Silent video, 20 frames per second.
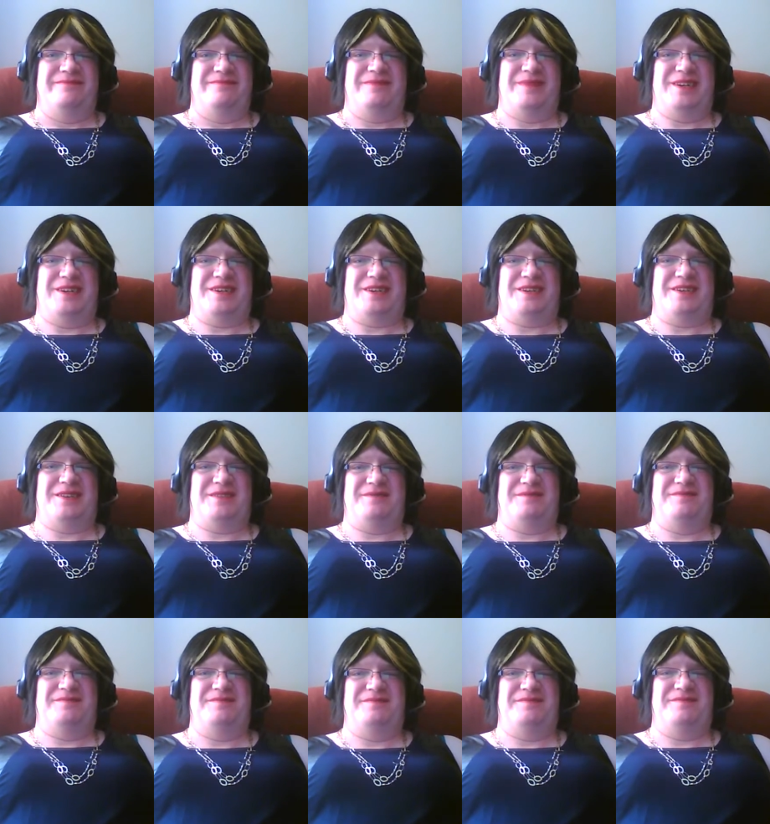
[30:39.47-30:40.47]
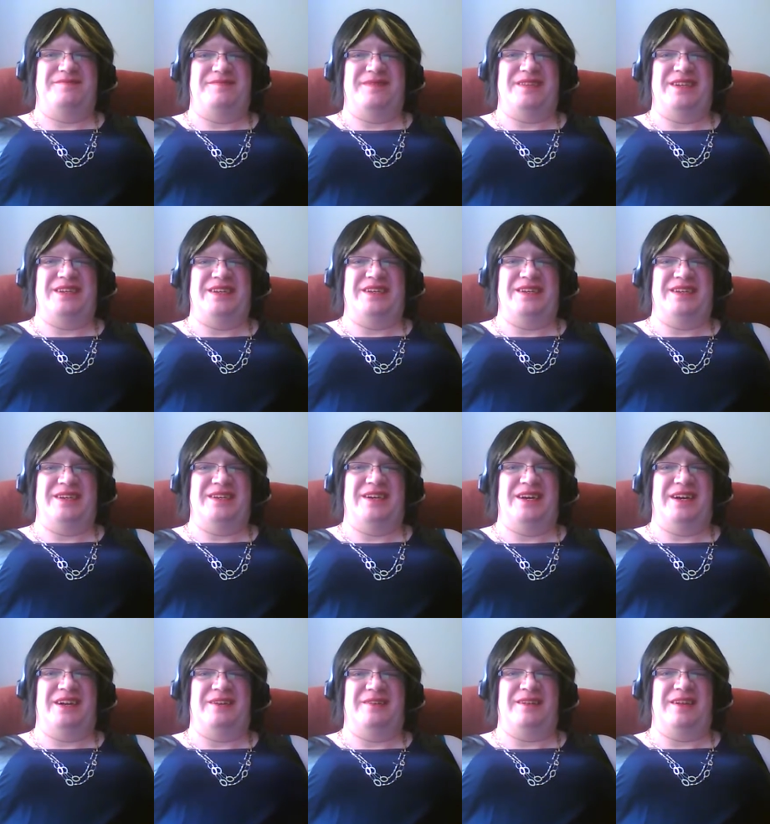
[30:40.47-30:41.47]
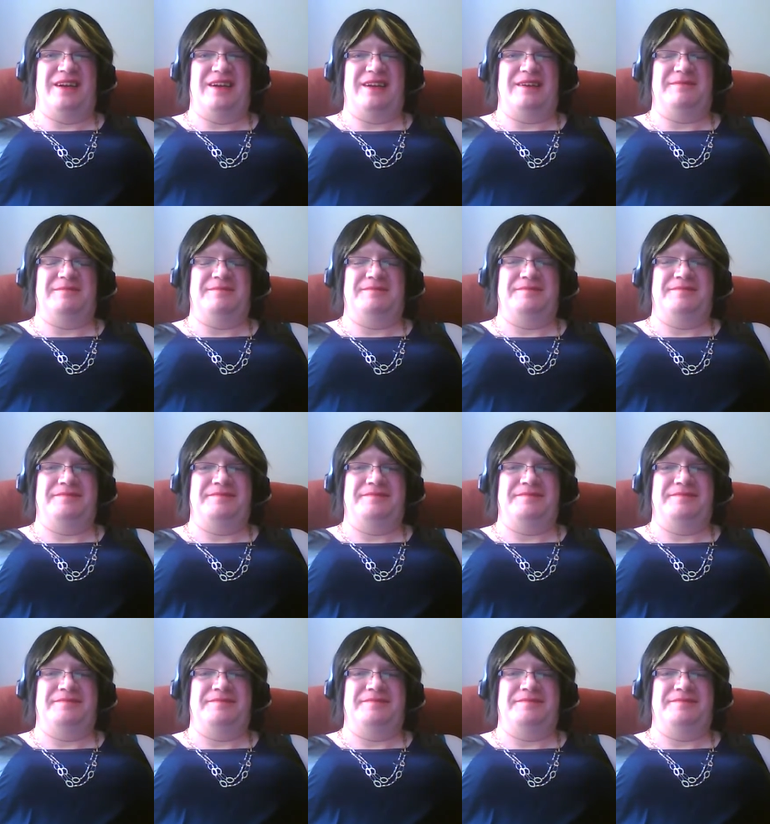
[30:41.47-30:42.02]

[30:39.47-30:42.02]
My uncle, eh, I don't like him.